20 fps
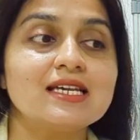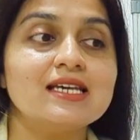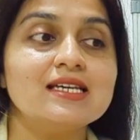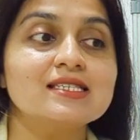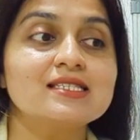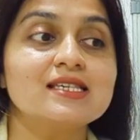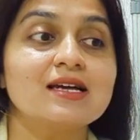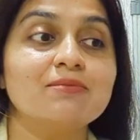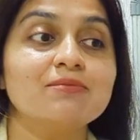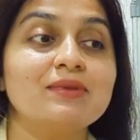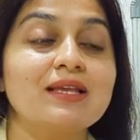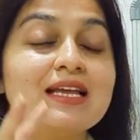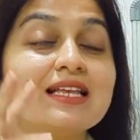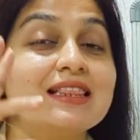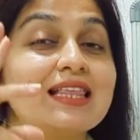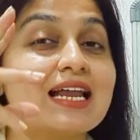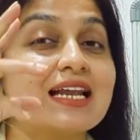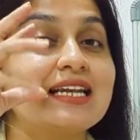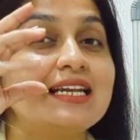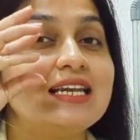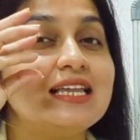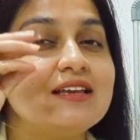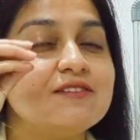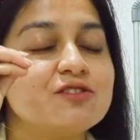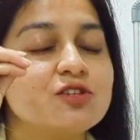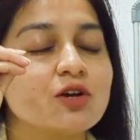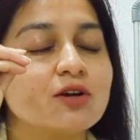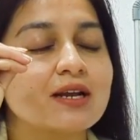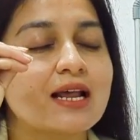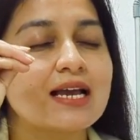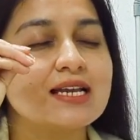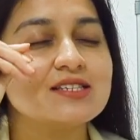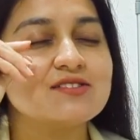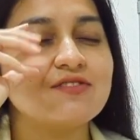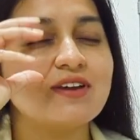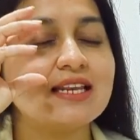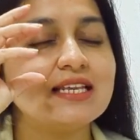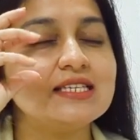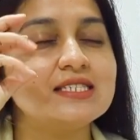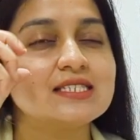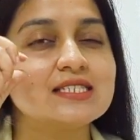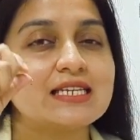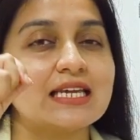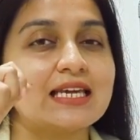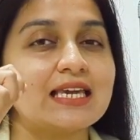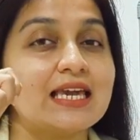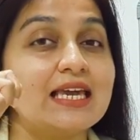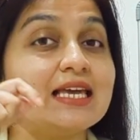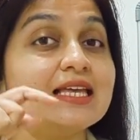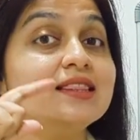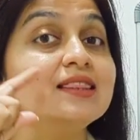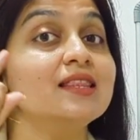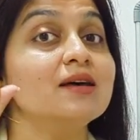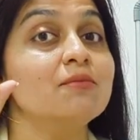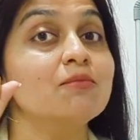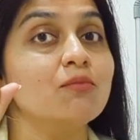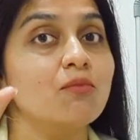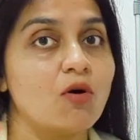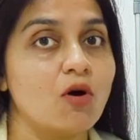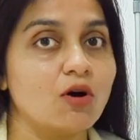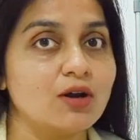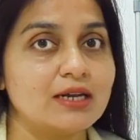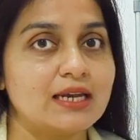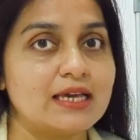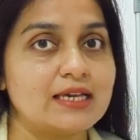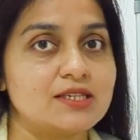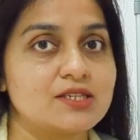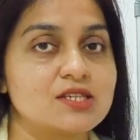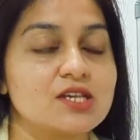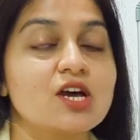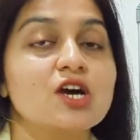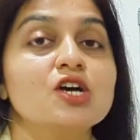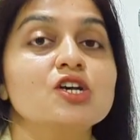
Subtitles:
is something that leaves your eyes very sticky in the mornings.